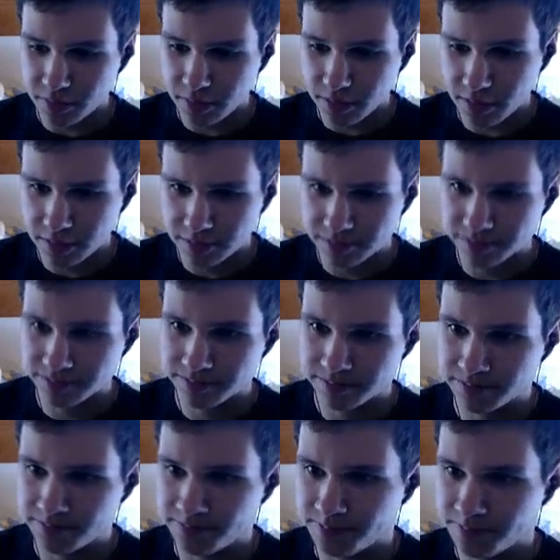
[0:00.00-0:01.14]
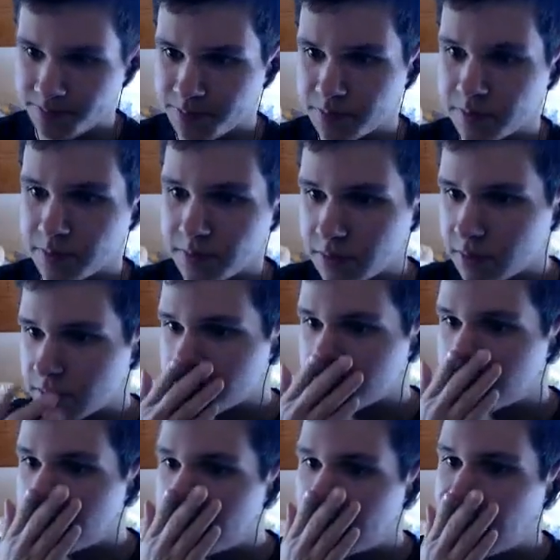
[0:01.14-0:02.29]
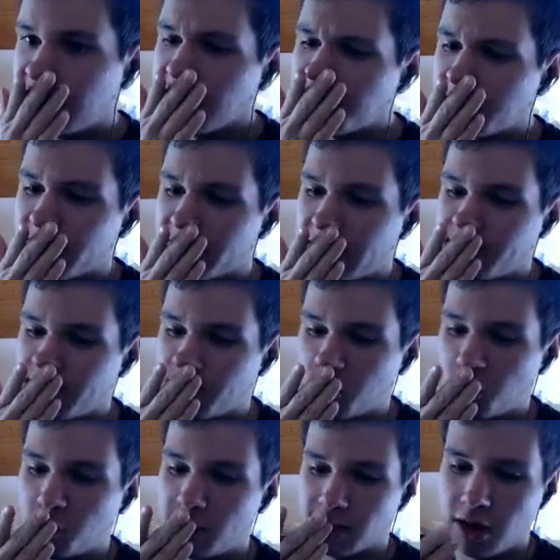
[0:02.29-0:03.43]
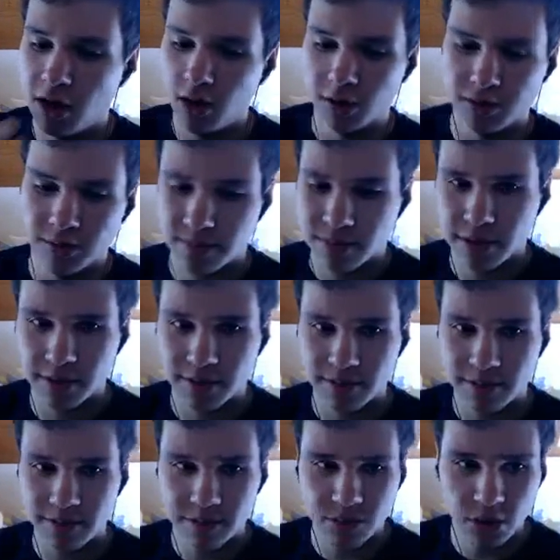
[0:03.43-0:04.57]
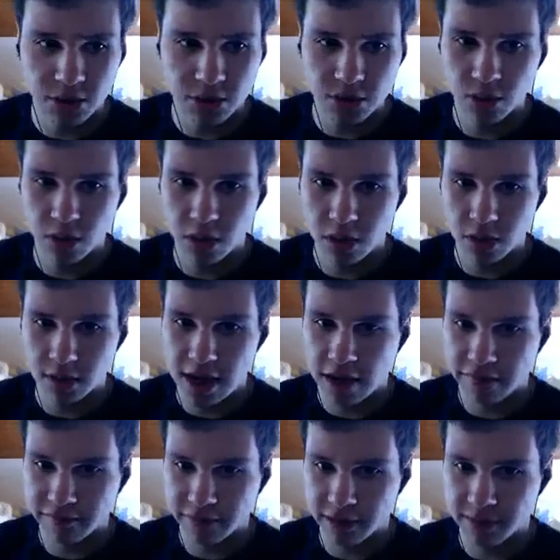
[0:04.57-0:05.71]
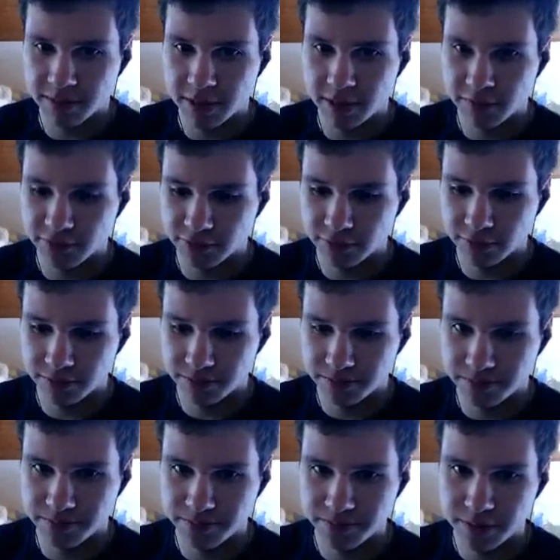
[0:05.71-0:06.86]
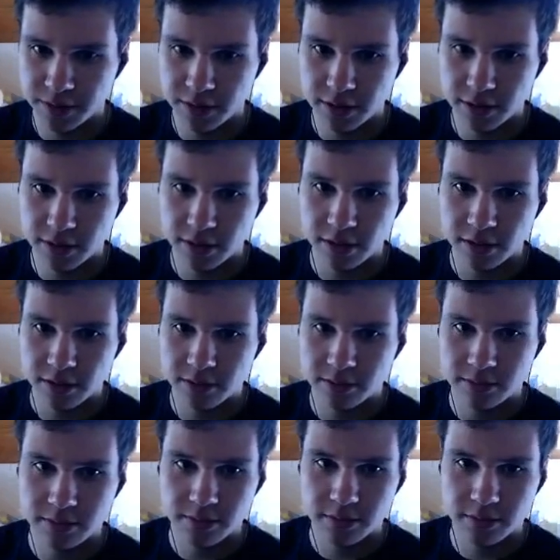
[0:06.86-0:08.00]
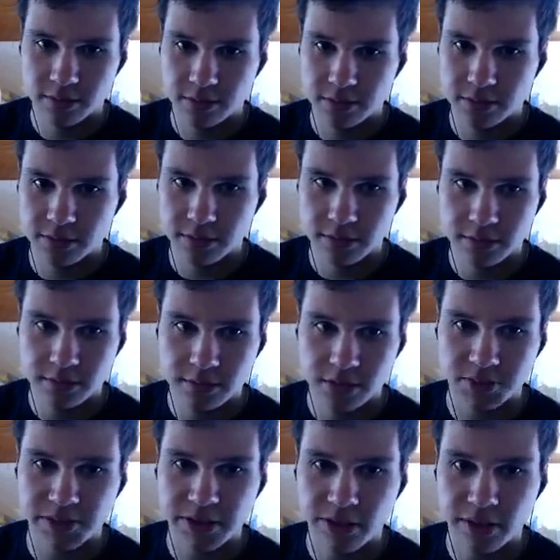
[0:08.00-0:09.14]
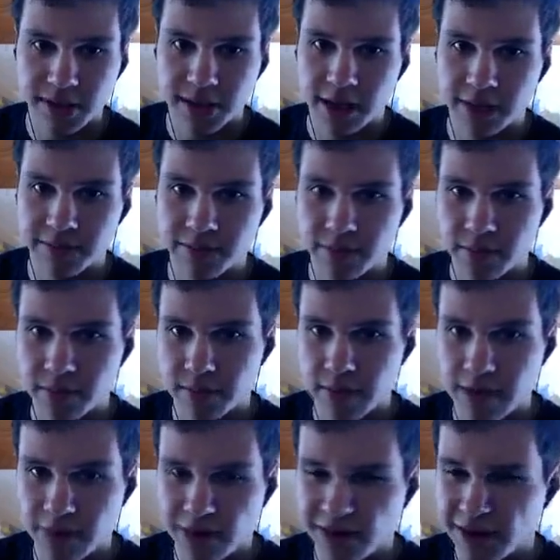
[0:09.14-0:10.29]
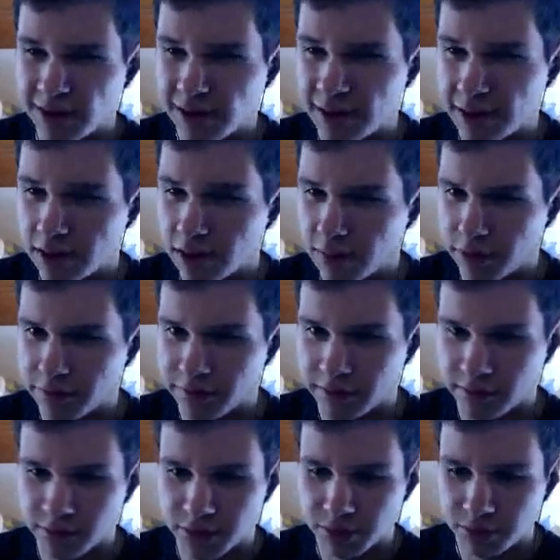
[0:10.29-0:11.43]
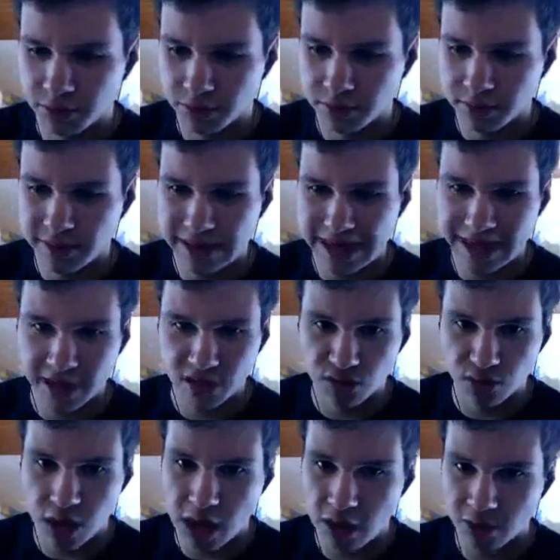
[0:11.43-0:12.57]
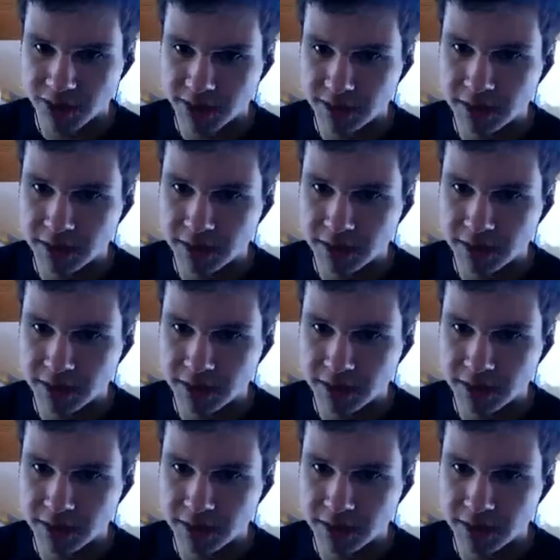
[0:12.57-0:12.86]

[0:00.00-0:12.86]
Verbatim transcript: Mm -hmm. I actually might be moving out, like, not too long after I'm done with school. Oh, just because like my mother and her boyfriend want to get a new house.